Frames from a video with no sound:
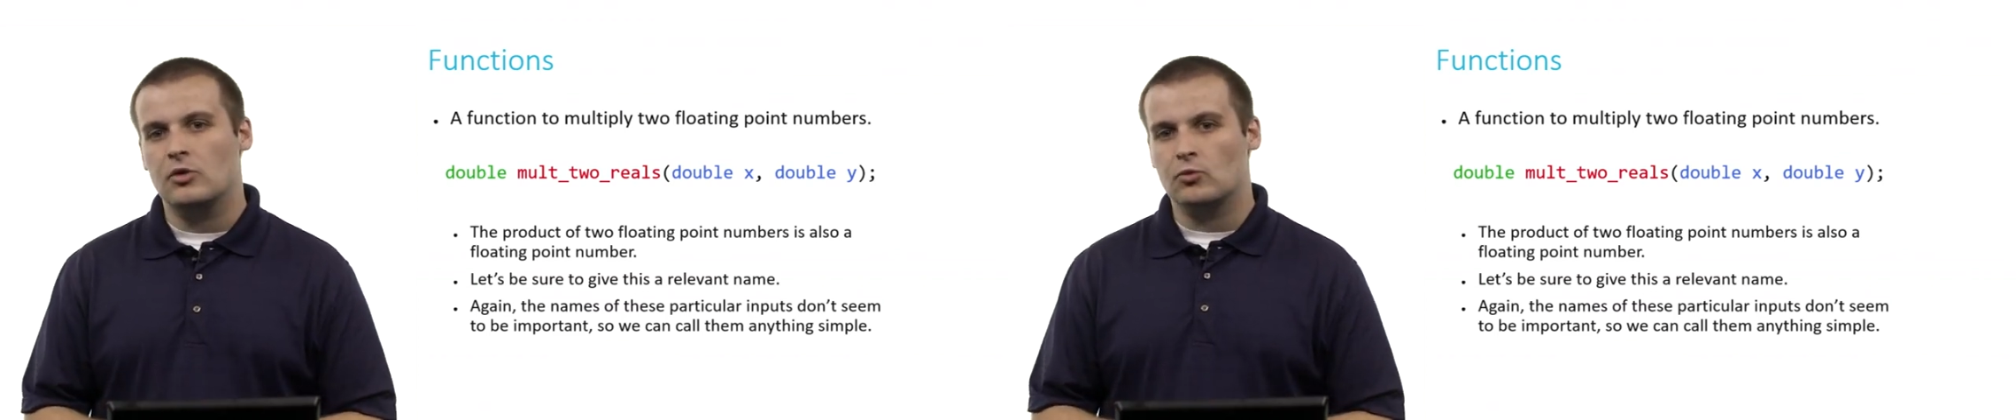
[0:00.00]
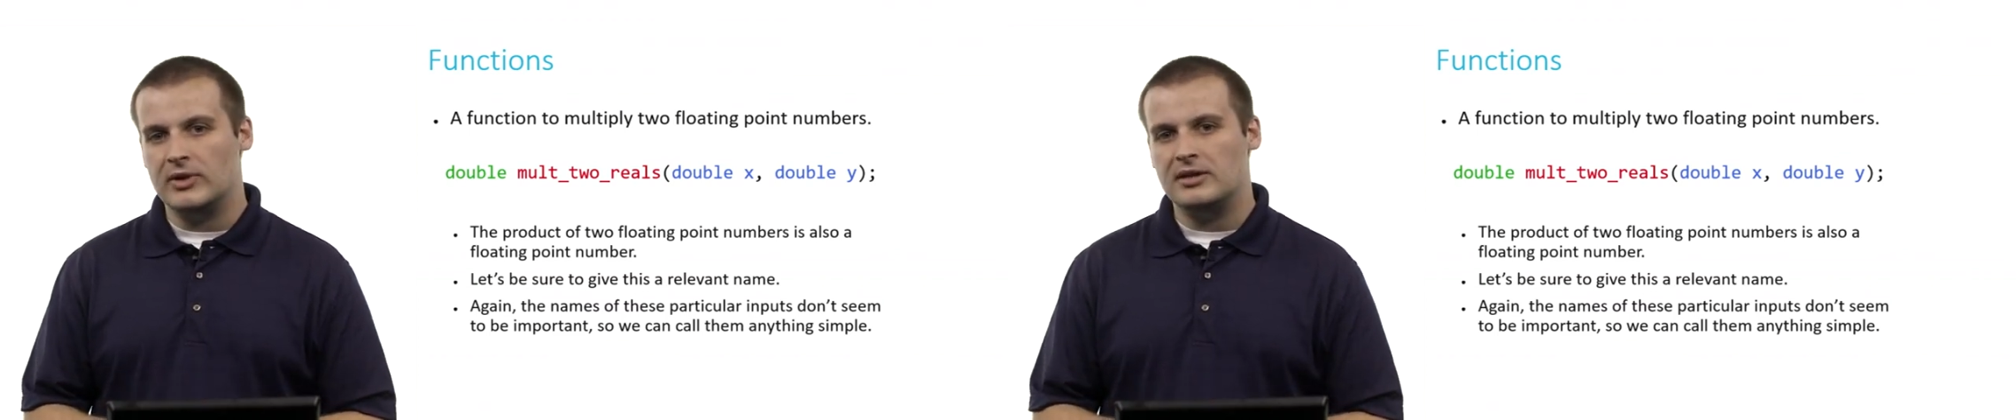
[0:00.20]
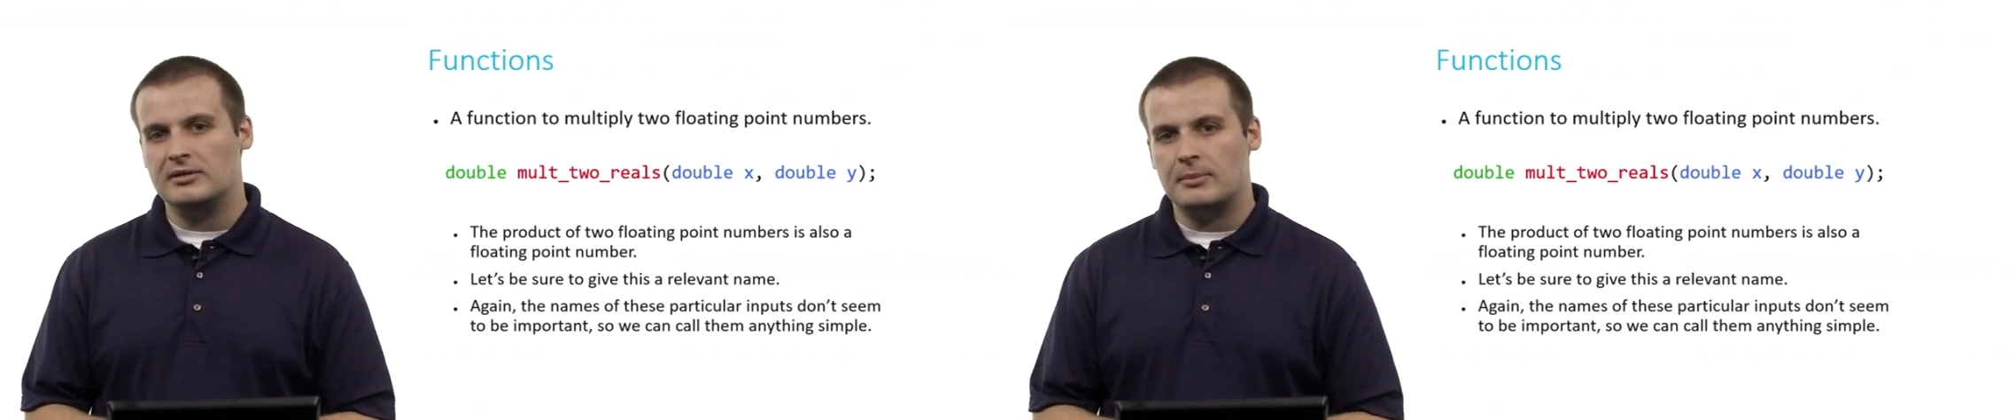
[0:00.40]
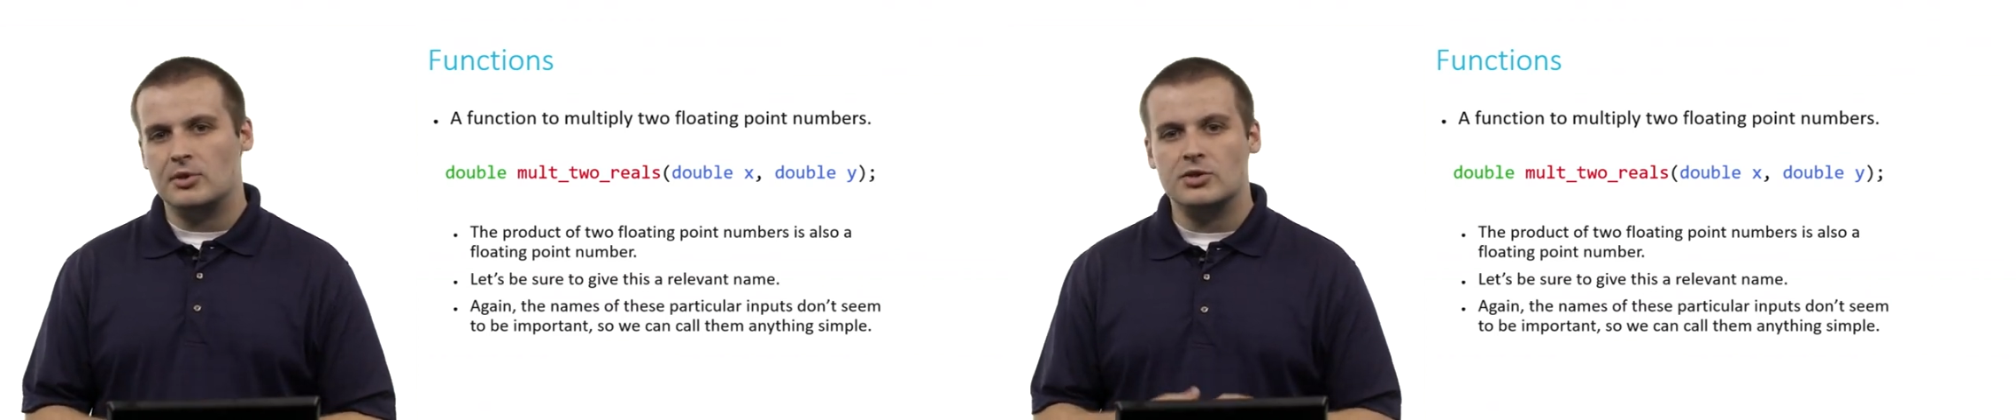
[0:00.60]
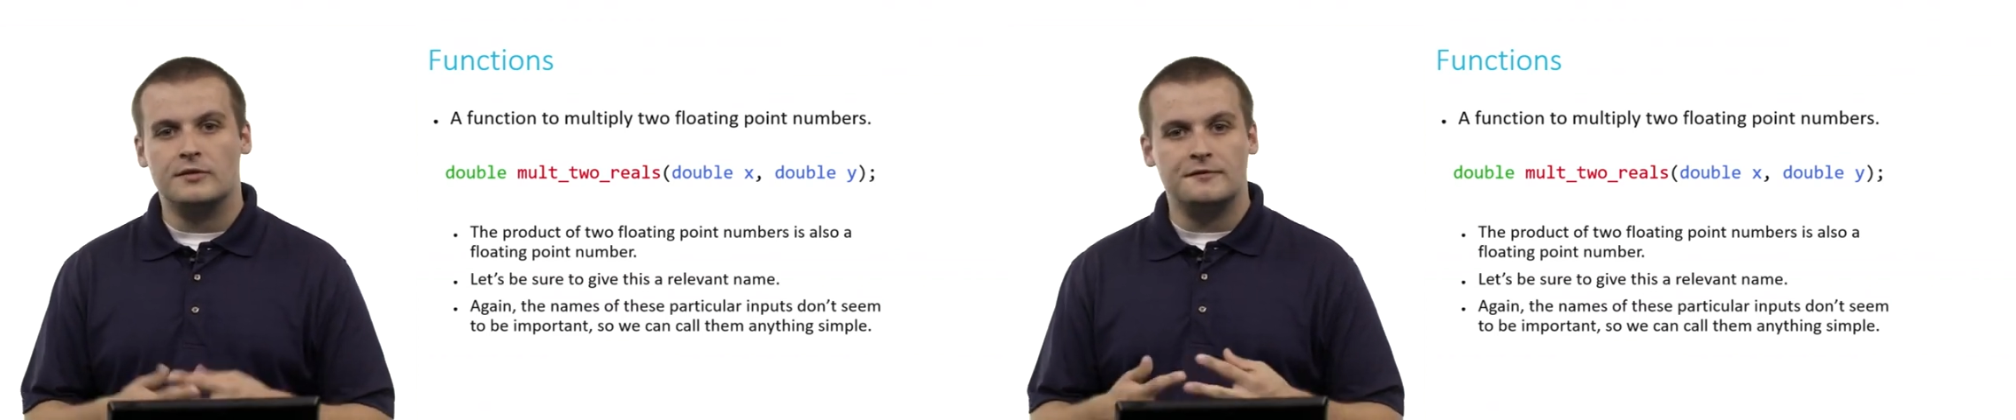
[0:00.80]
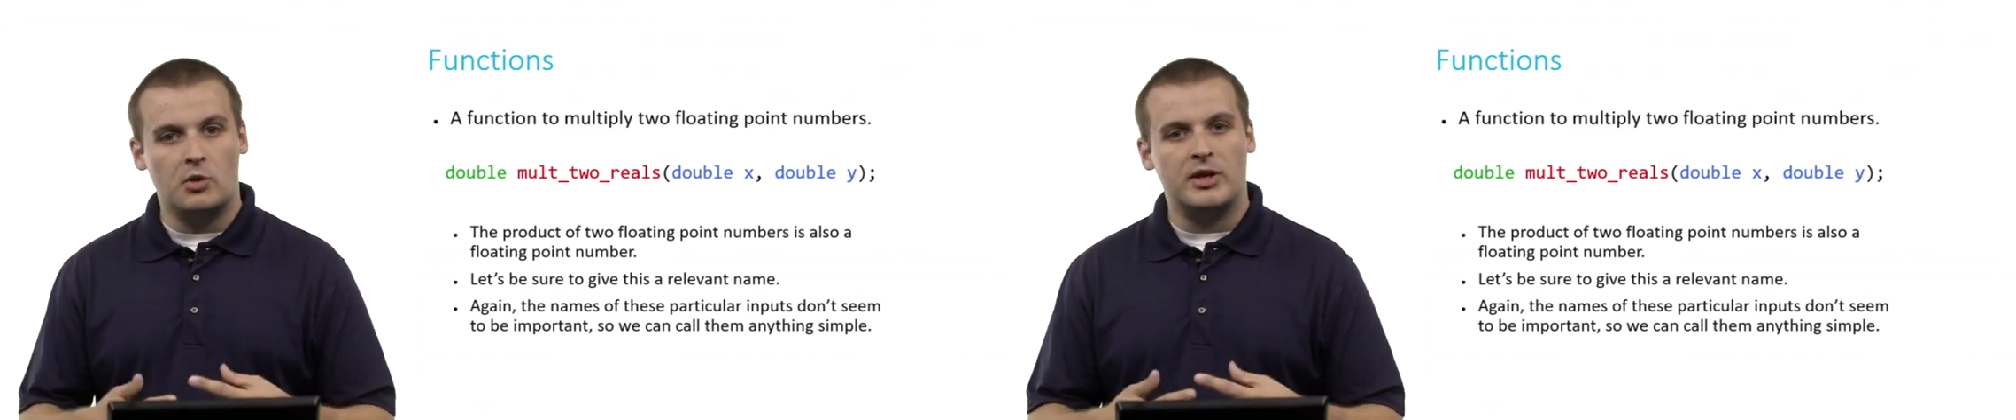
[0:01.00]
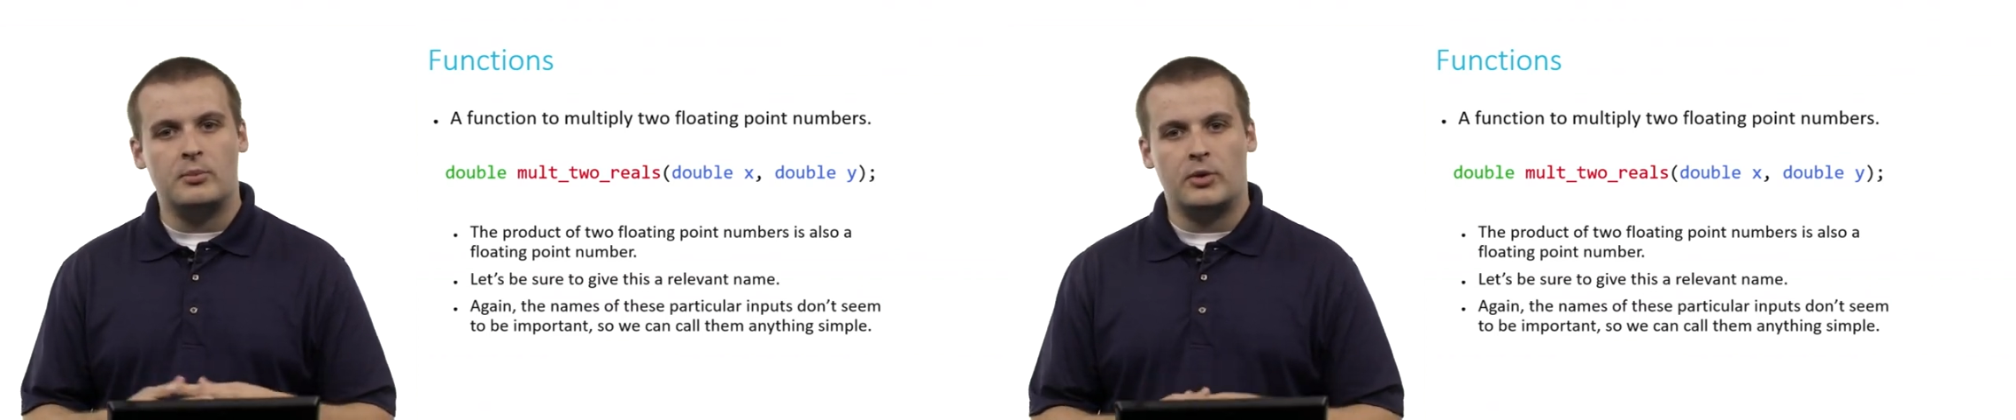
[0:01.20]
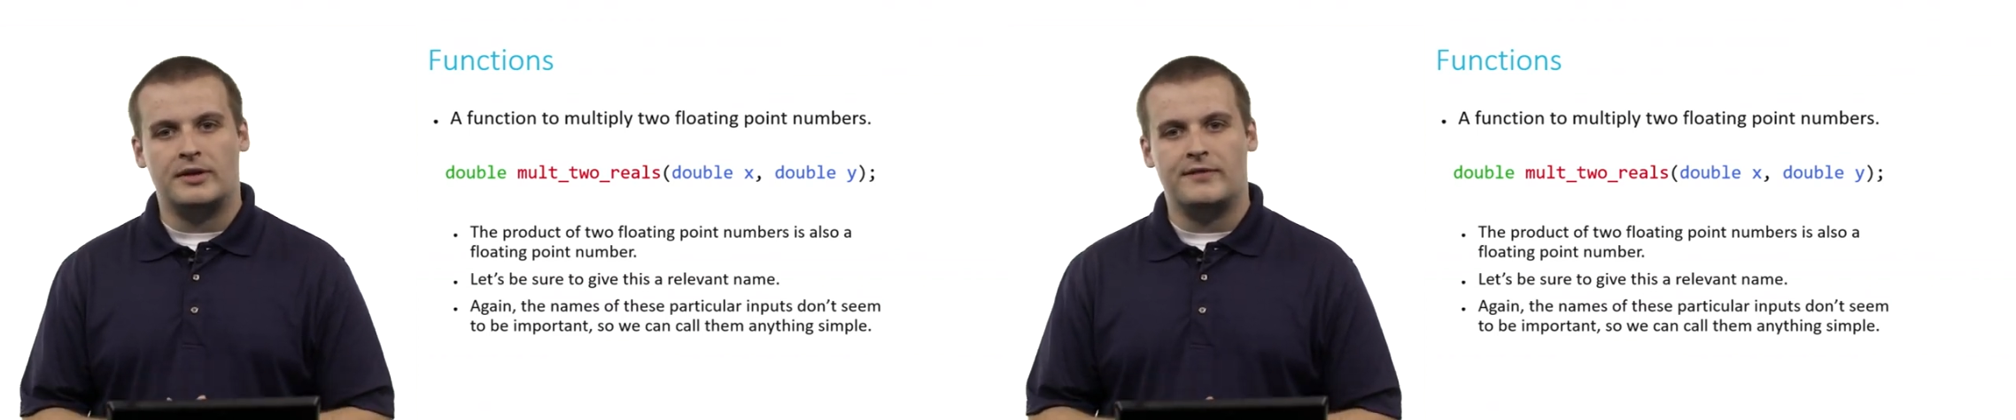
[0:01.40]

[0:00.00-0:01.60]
real numbers or floating point